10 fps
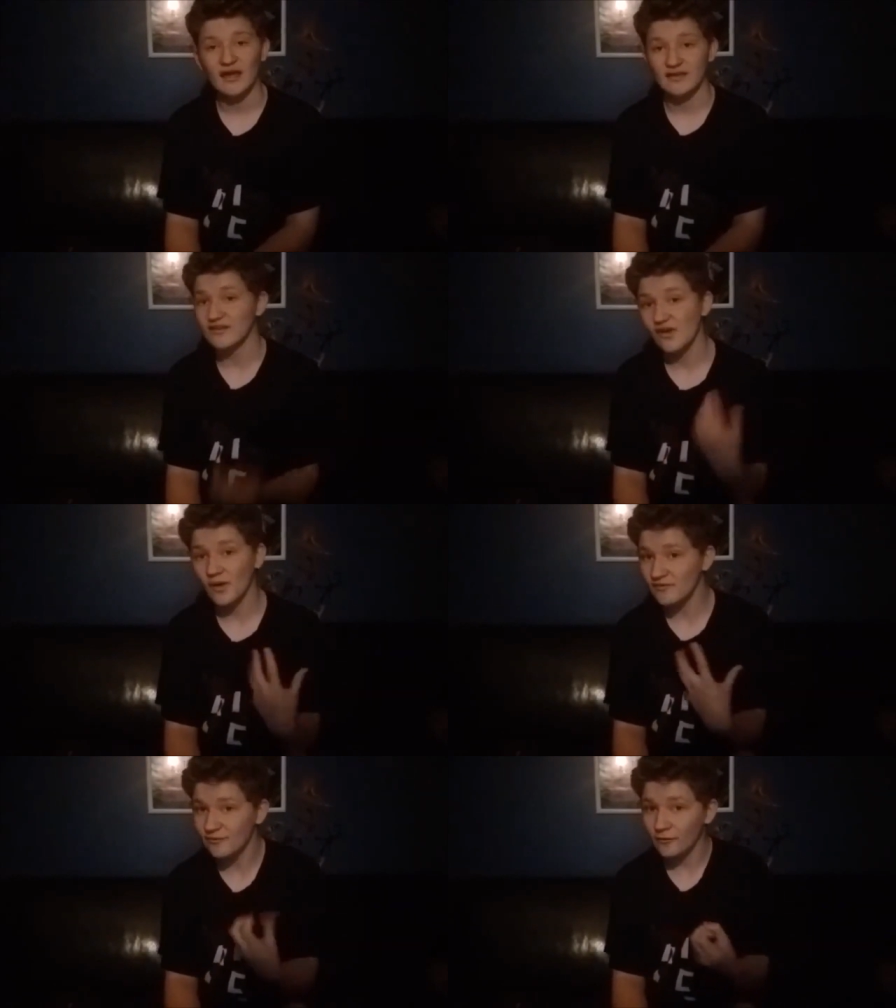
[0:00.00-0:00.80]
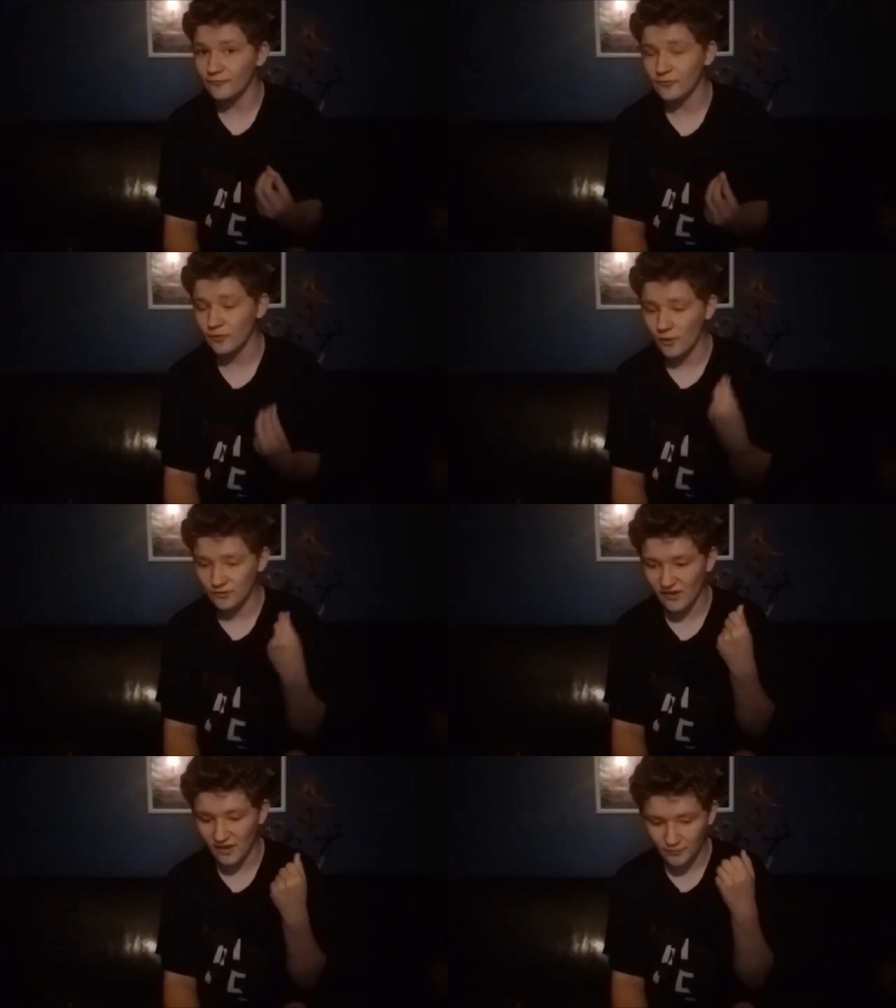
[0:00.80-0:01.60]
And that's how I felt for a
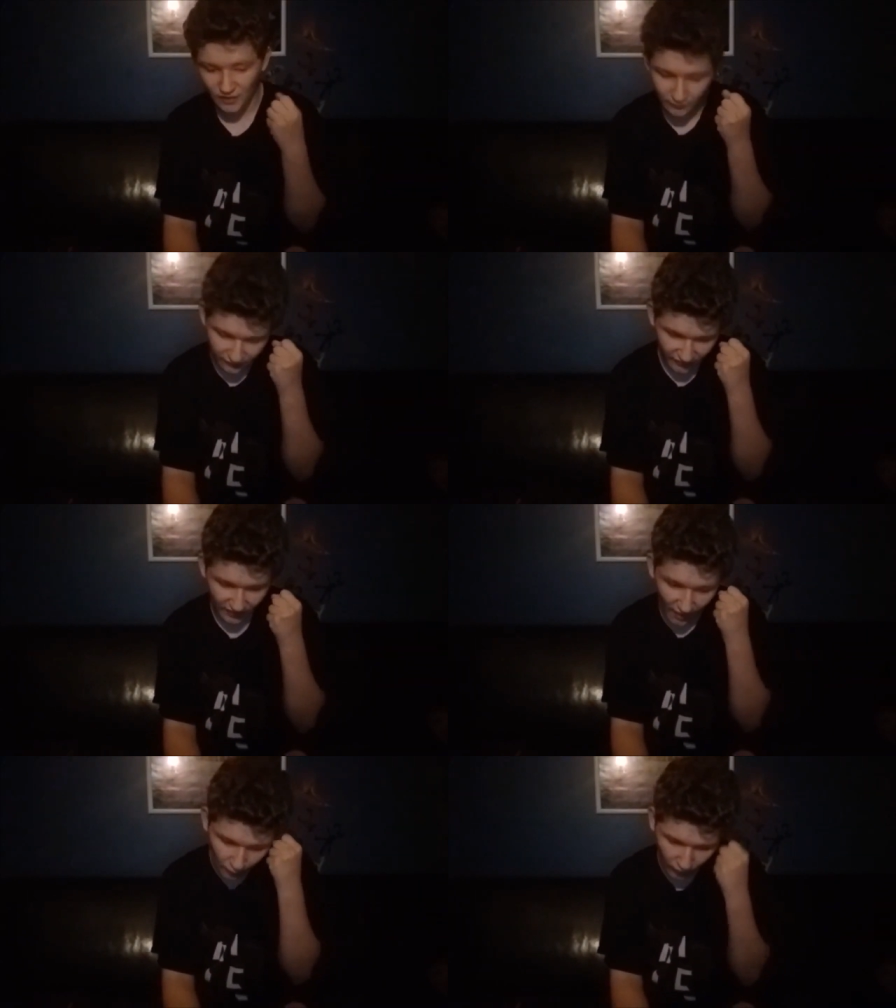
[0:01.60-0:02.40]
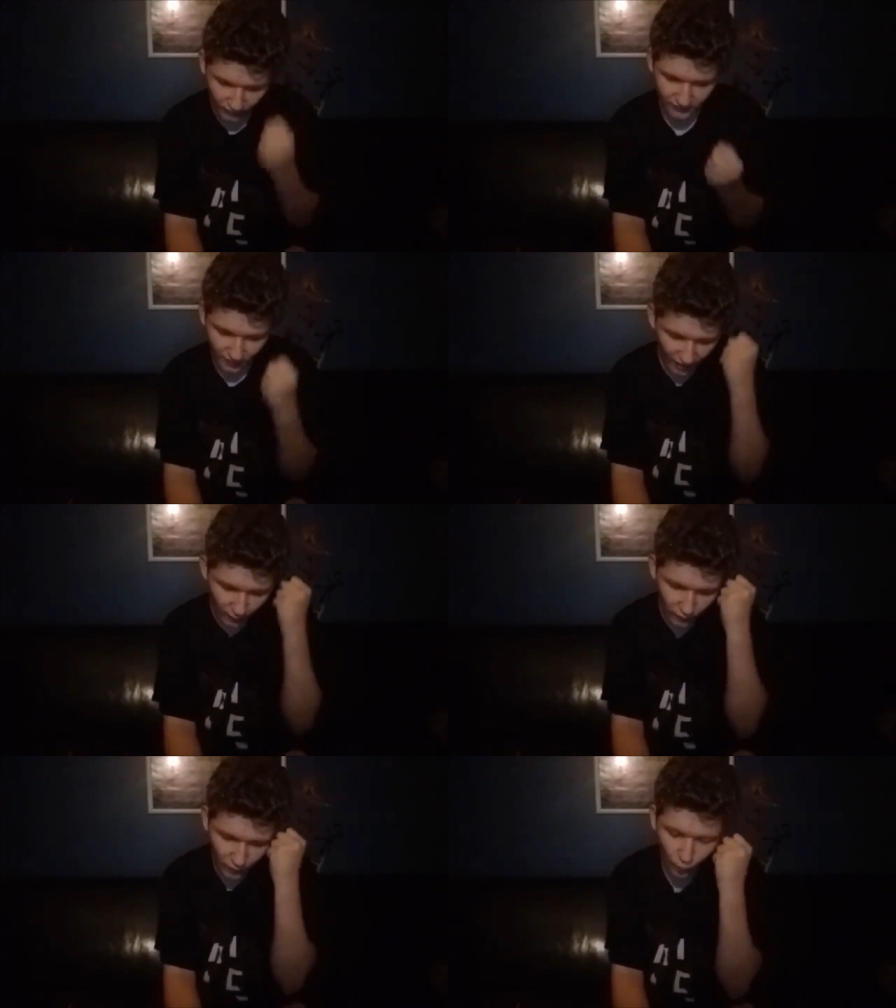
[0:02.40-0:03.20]
long time, but I was like, I want to I
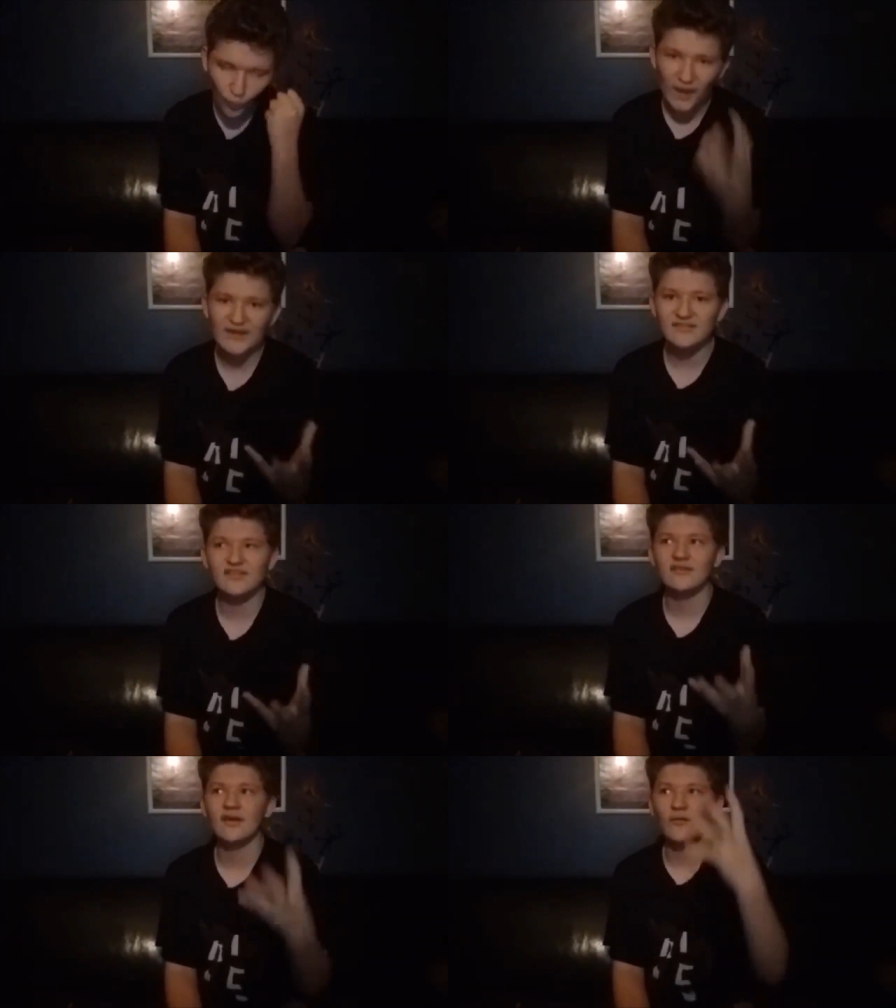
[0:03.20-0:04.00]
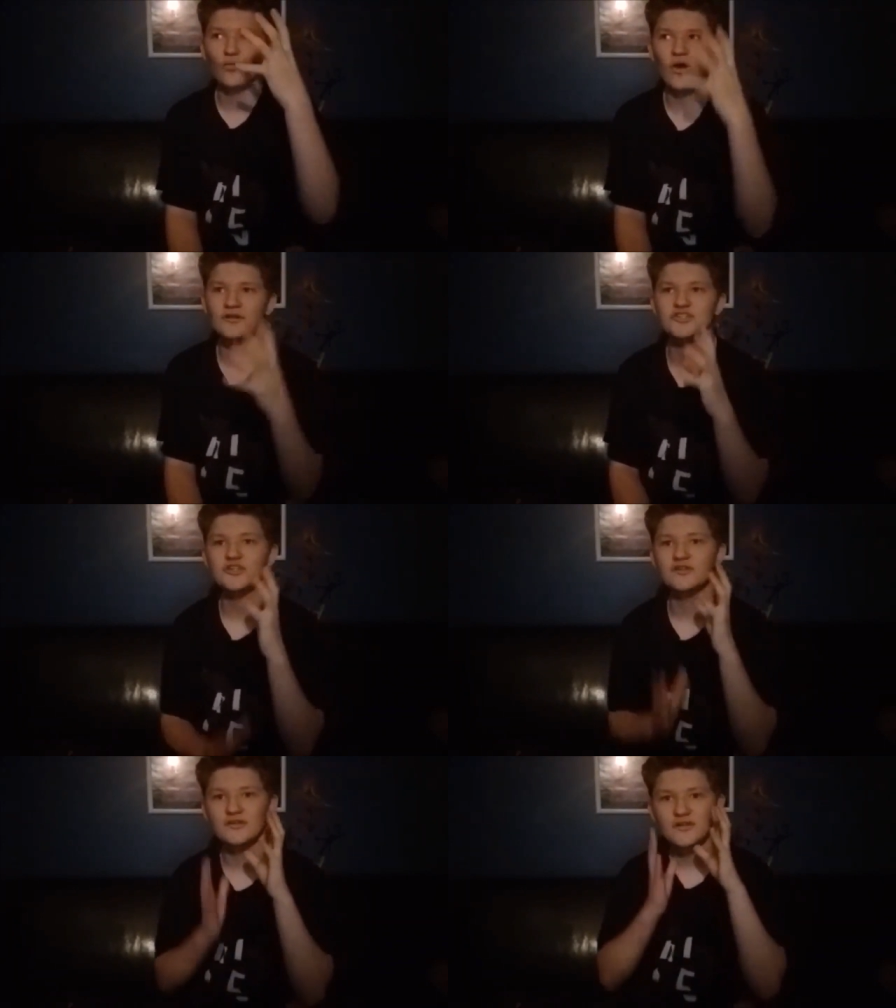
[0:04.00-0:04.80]
want to wait and watch
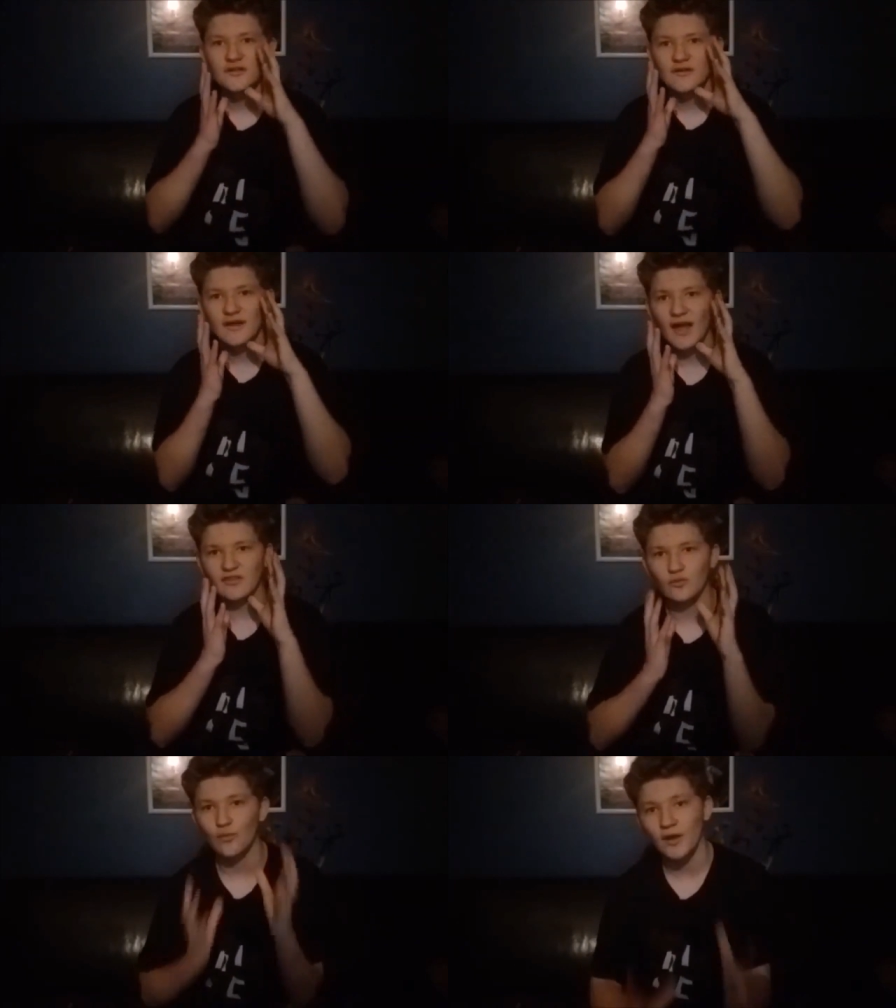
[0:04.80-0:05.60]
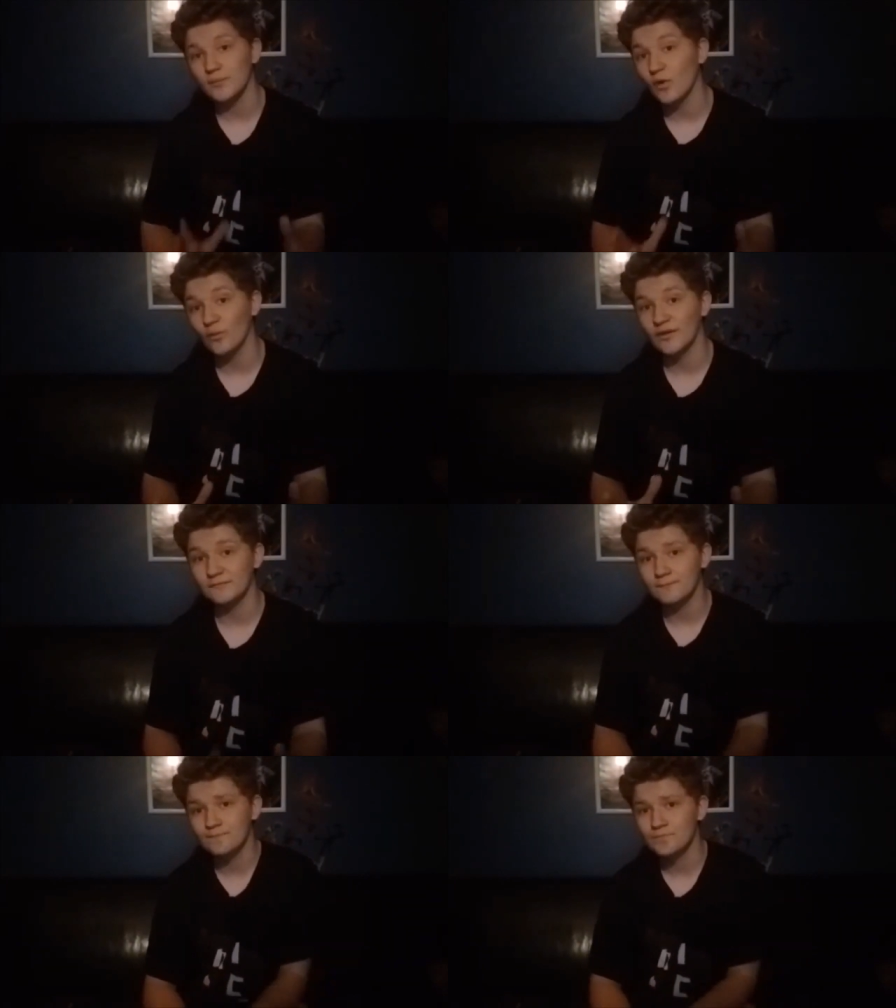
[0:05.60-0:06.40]
it at the right moment
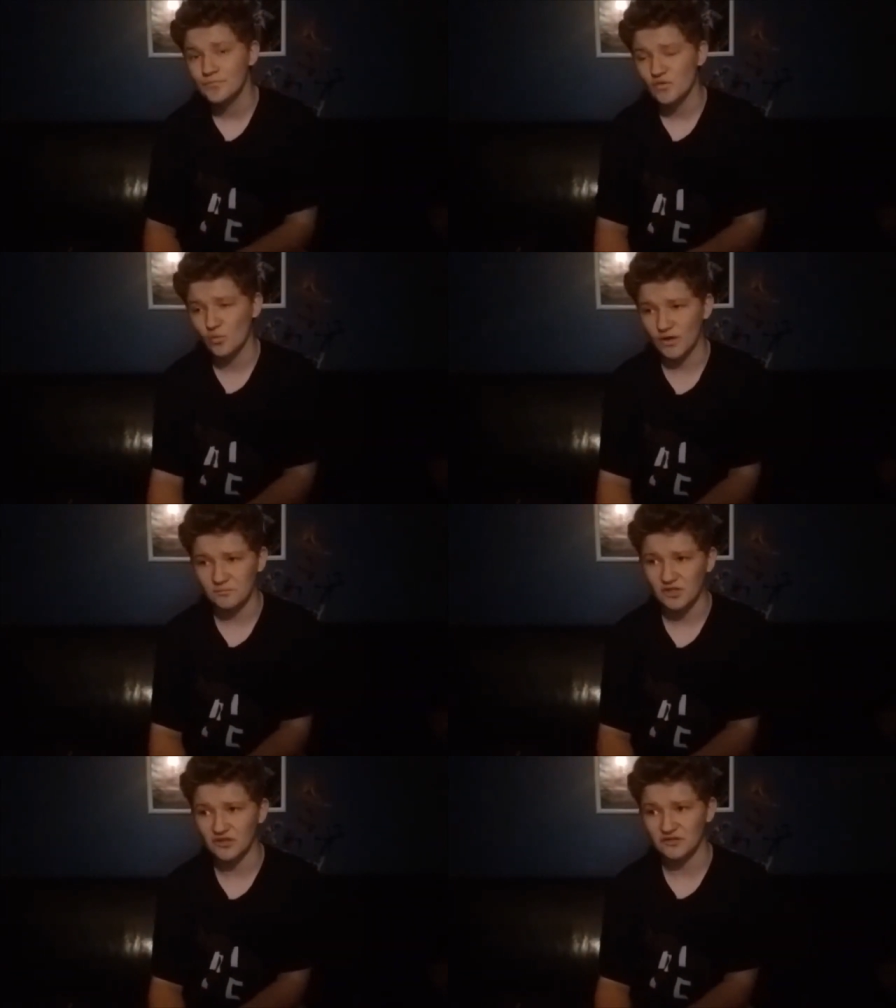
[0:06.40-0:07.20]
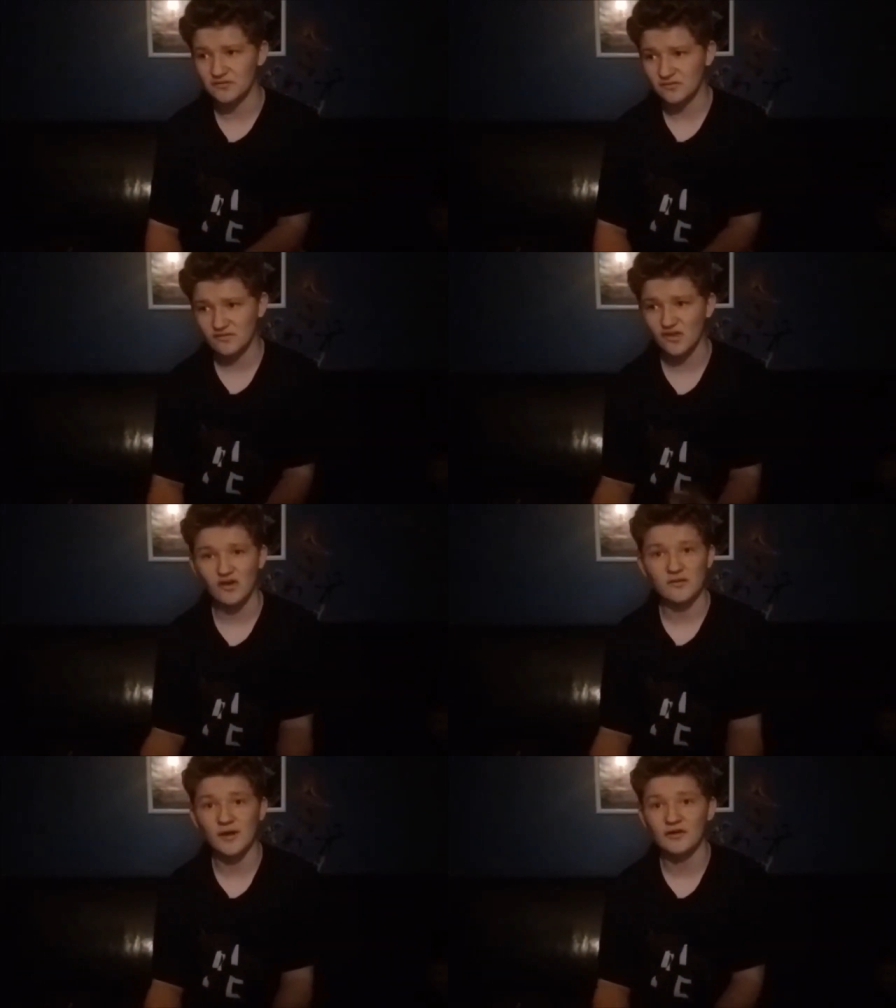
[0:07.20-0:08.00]
when I'm going to
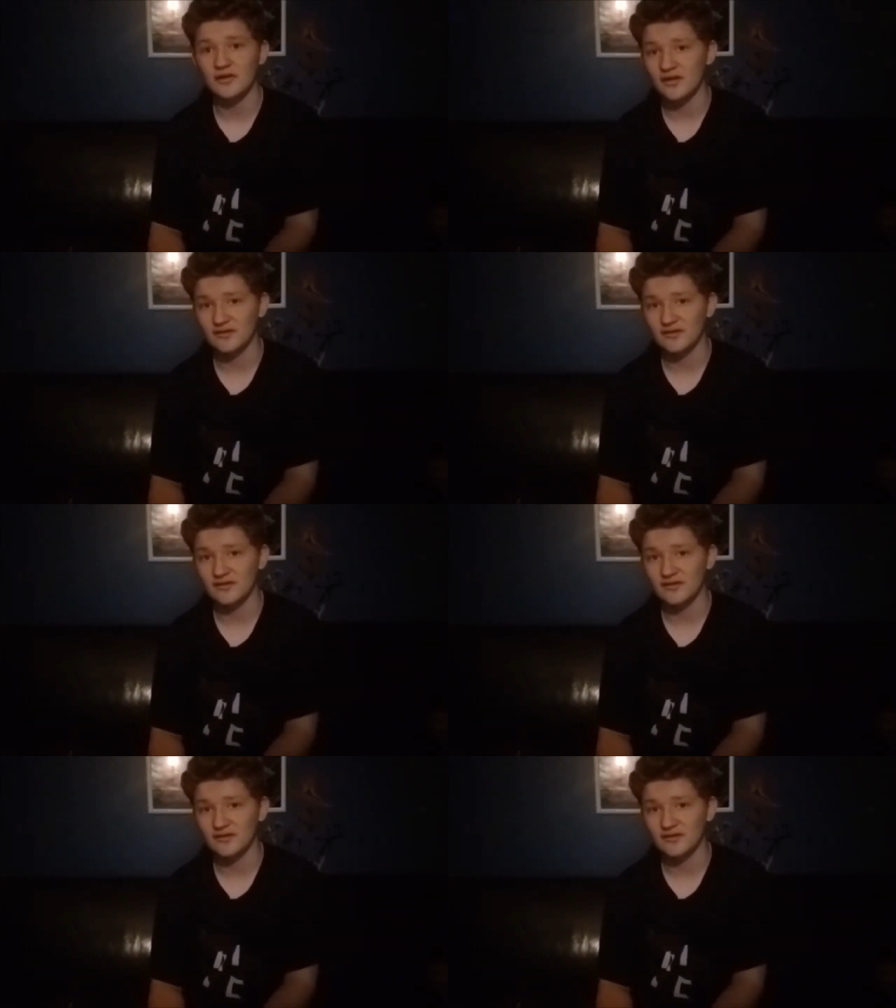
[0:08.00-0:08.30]
talk about it.